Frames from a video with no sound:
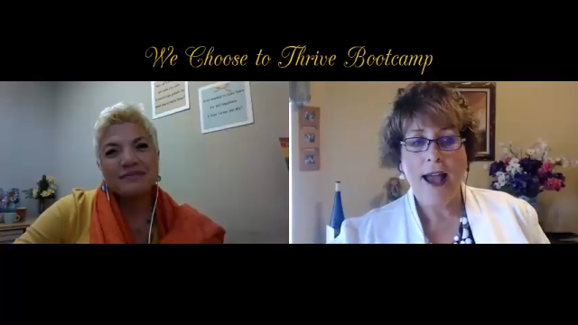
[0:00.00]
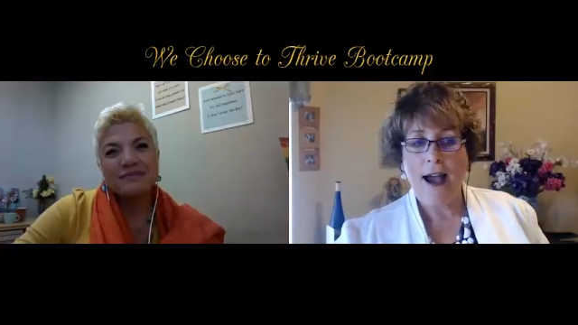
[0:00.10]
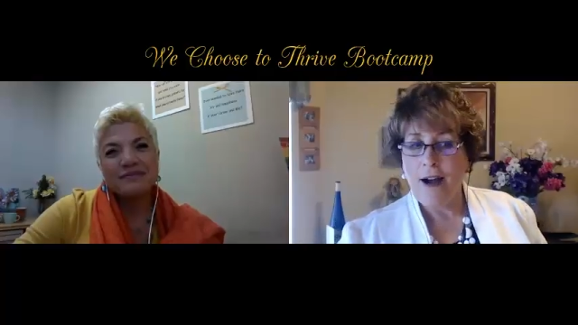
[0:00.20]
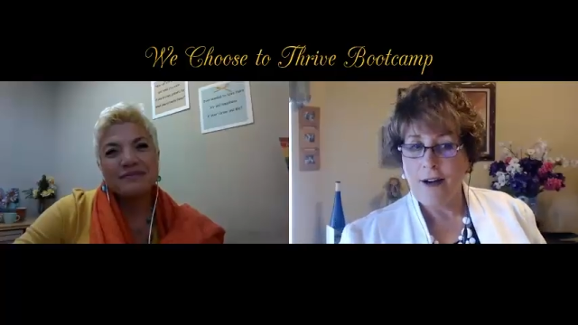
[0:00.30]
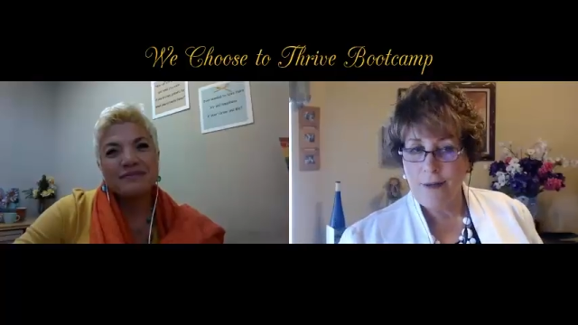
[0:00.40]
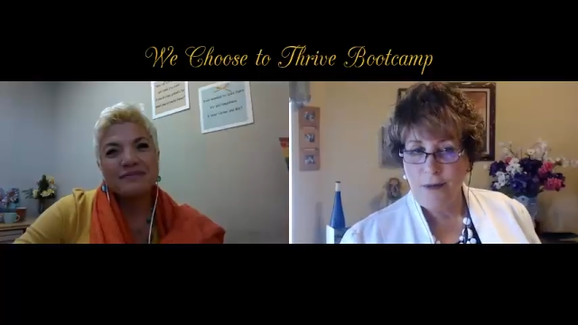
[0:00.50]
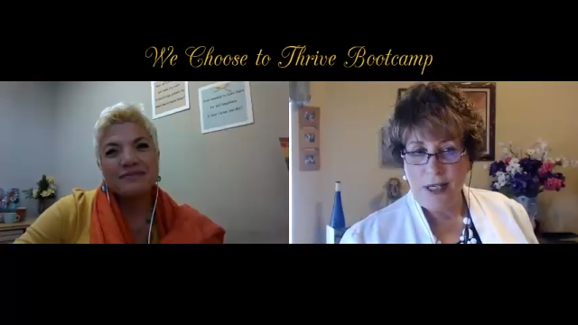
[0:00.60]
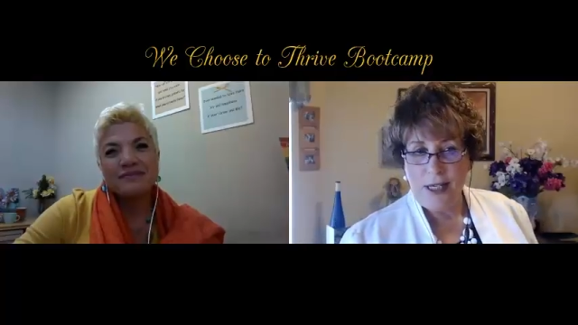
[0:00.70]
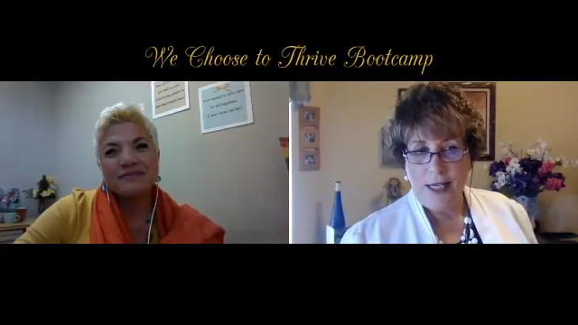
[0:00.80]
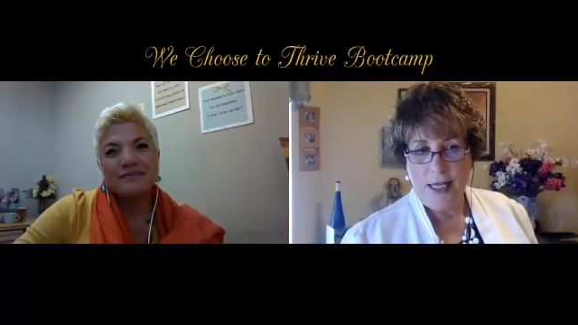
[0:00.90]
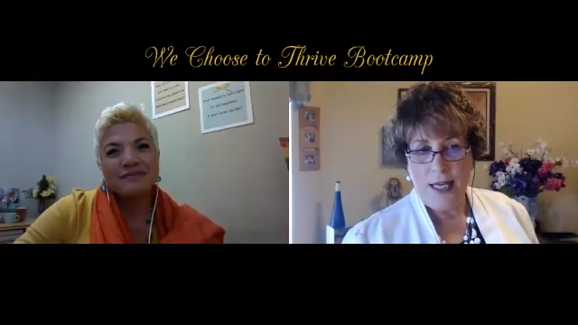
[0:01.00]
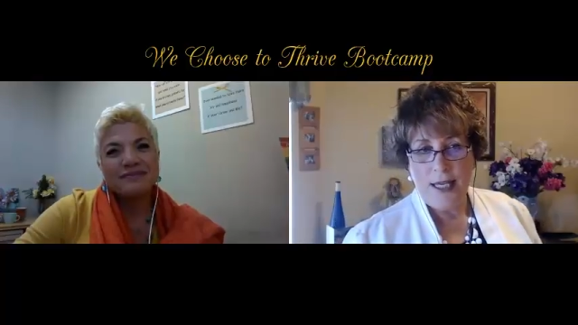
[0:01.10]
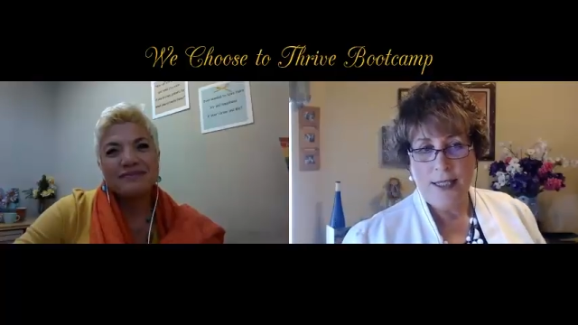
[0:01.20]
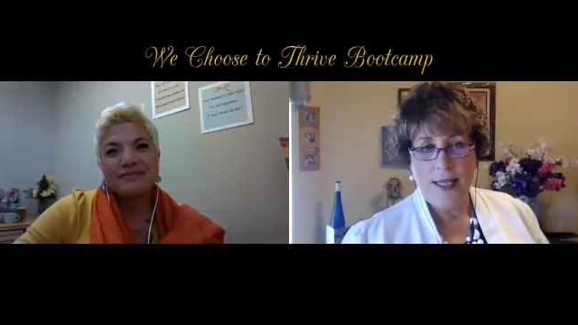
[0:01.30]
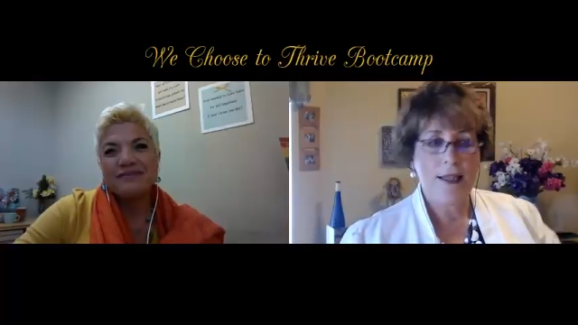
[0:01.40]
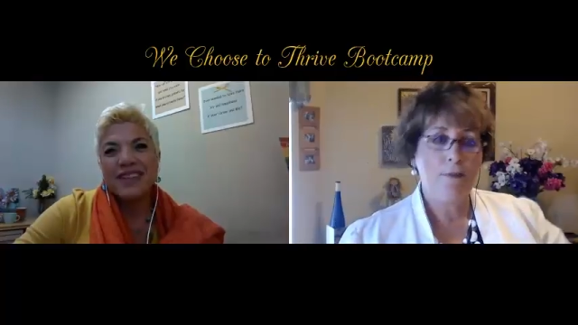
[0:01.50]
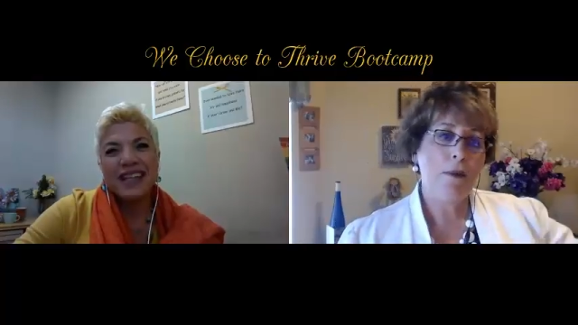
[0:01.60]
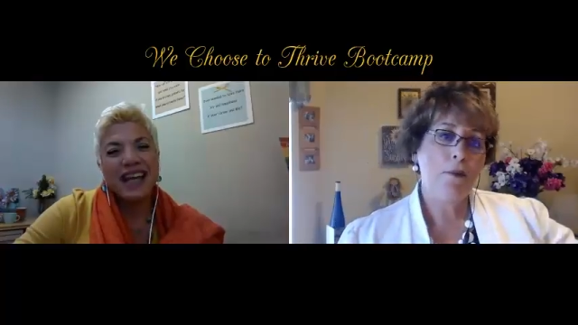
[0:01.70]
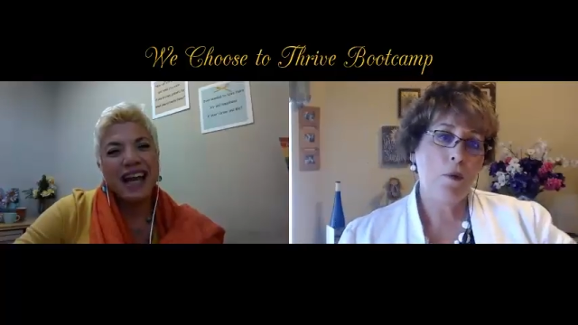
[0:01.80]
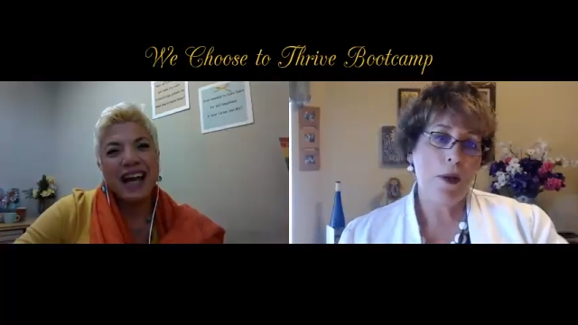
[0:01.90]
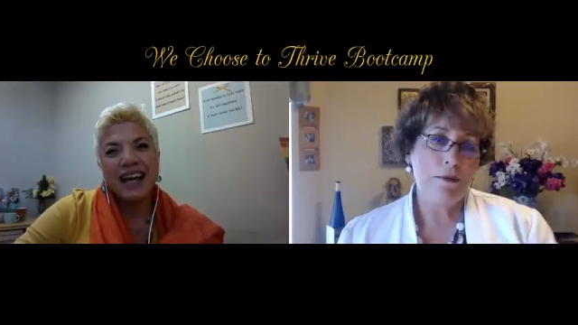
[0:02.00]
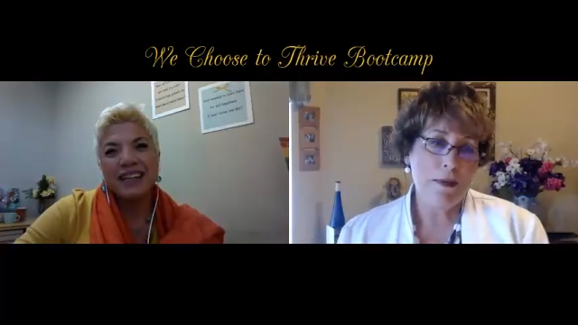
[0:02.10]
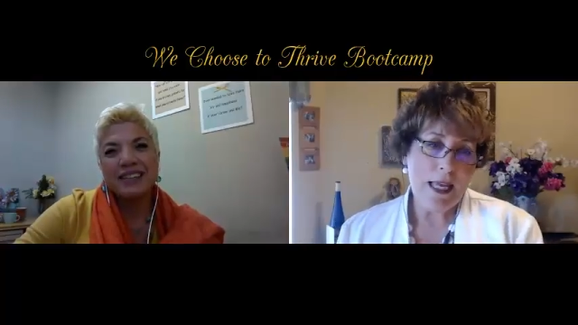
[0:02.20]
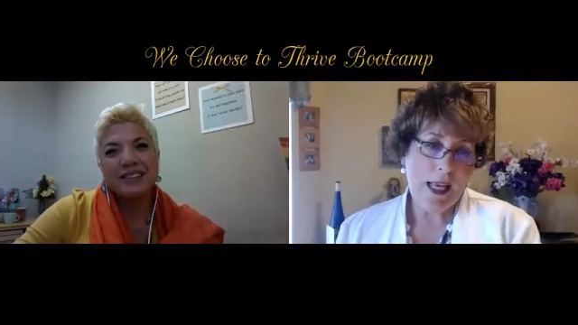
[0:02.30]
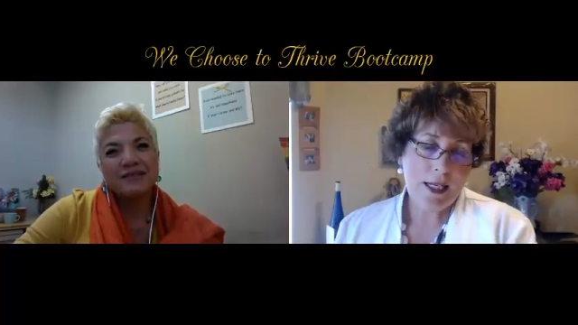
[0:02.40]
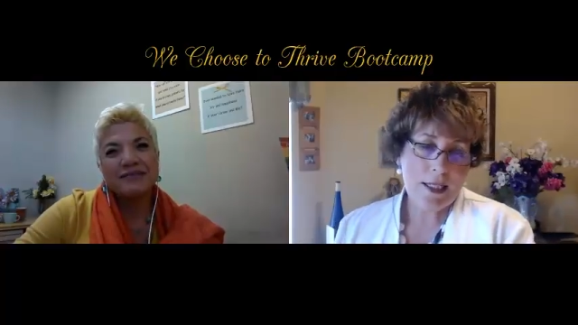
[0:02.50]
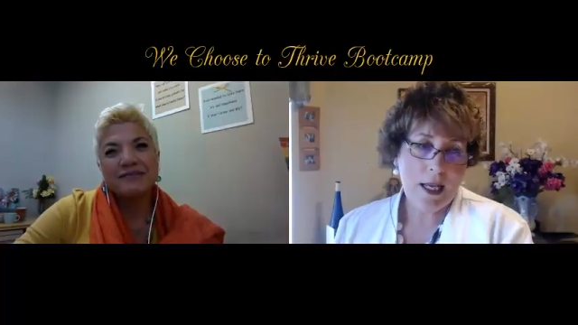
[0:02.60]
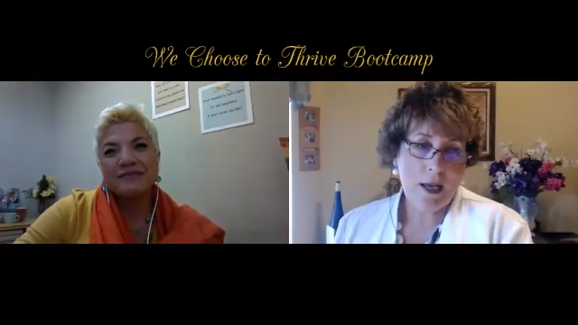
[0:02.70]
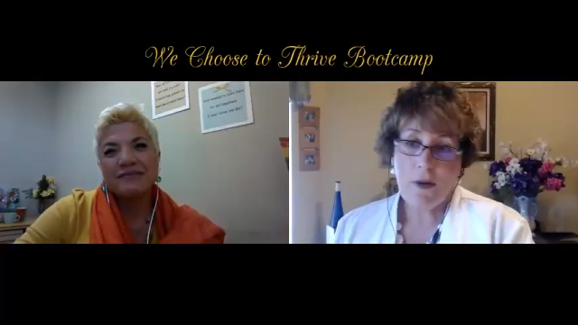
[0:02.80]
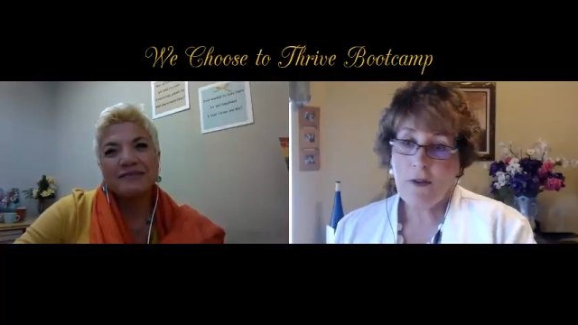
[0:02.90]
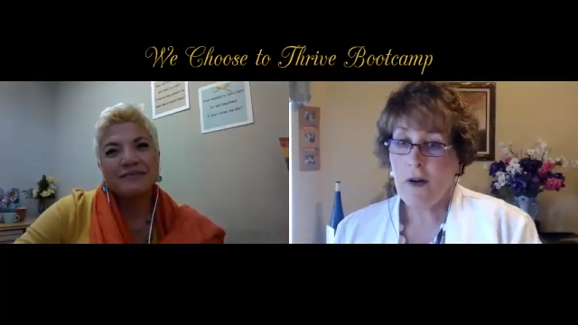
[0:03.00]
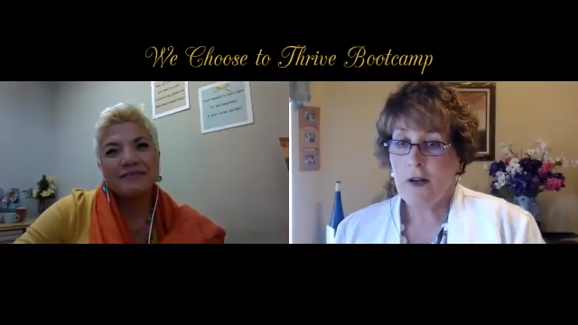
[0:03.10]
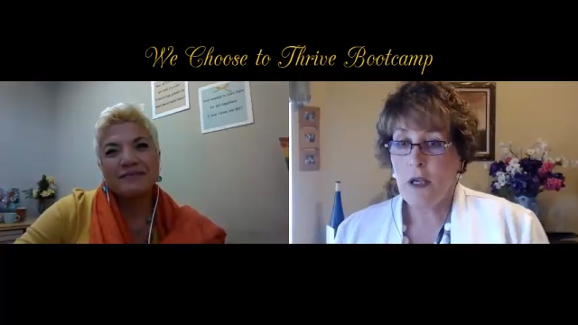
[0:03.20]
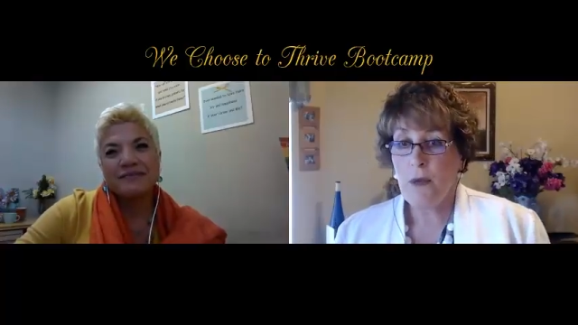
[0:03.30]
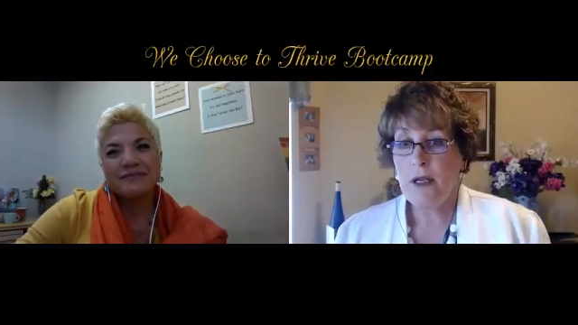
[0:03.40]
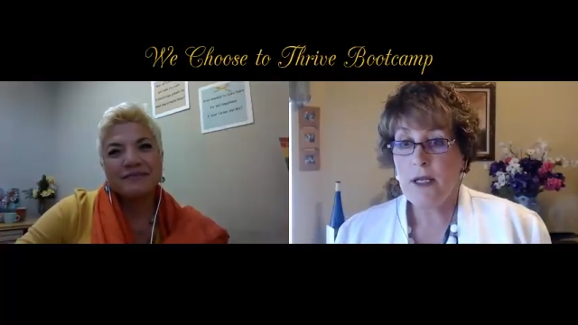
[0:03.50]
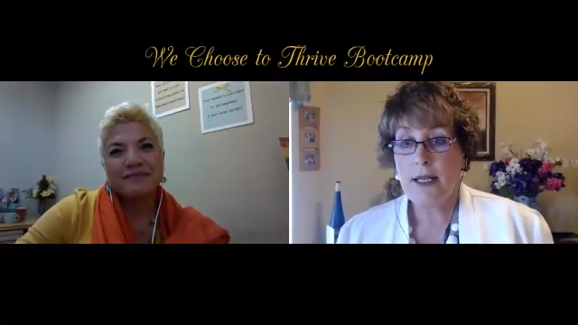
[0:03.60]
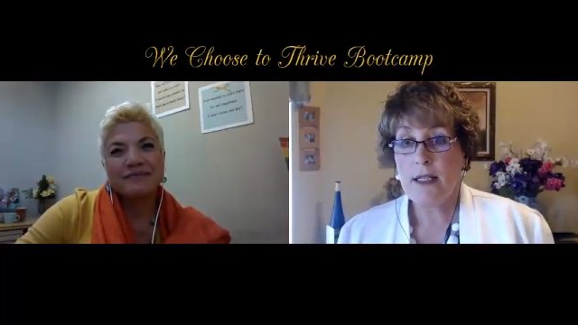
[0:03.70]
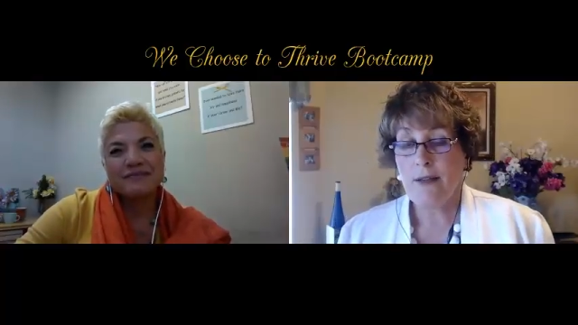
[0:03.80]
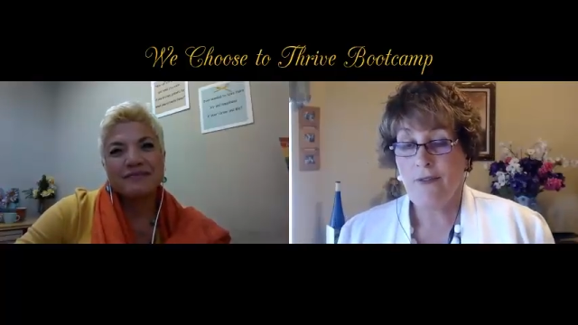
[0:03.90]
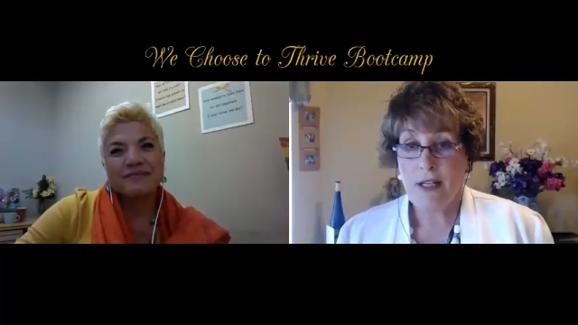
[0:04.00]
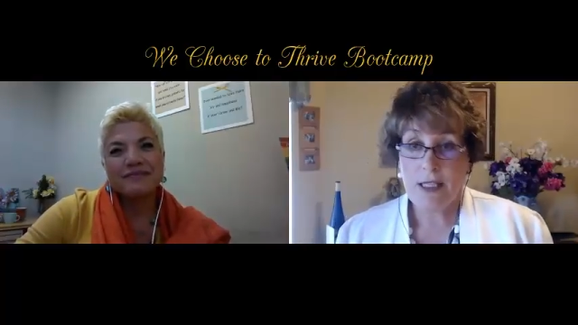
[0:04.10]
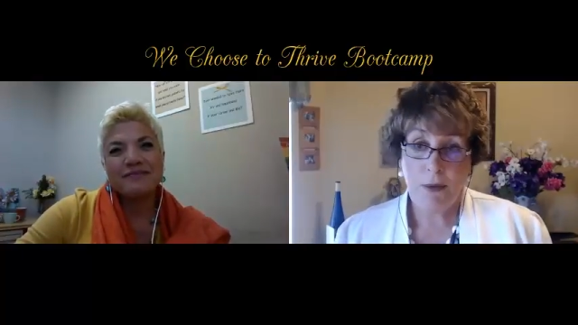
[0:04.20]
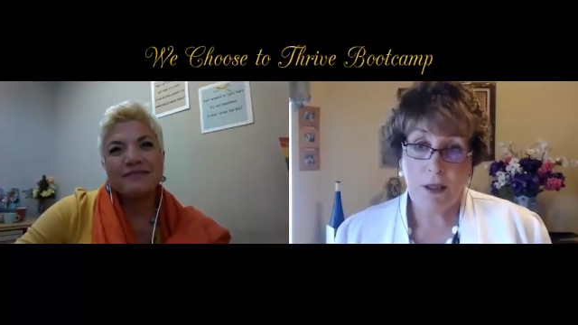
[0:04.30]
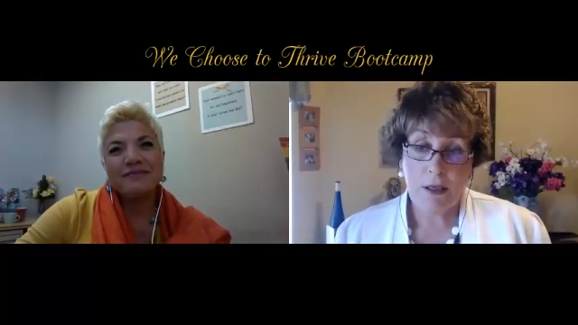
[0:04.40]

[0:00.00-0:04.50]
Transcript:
Speaker 1: our communities and the people we meet, whether our community is a Facebook